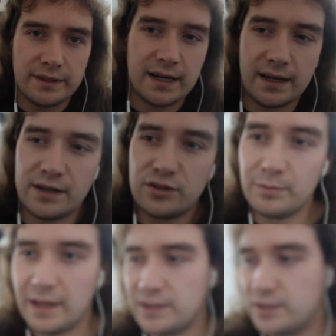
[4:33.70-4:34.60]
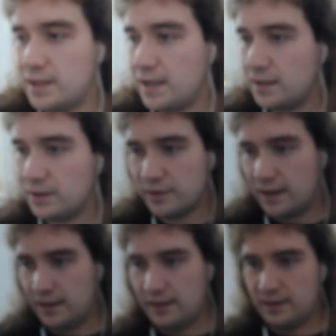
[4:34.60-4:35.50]
attack. I double-edged the
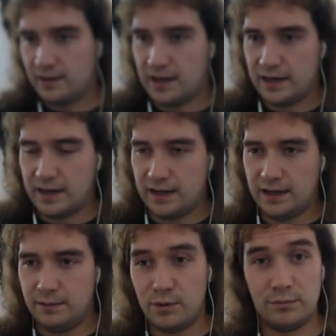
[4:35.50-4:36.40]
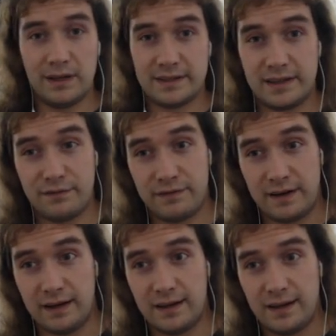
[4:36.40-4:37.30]
Lunala, and I Moonblasted the
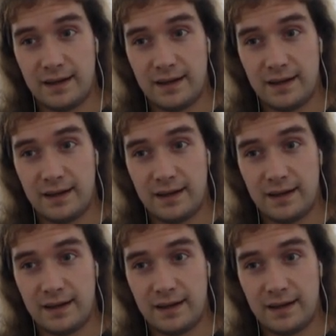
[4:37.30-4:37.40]
Finny.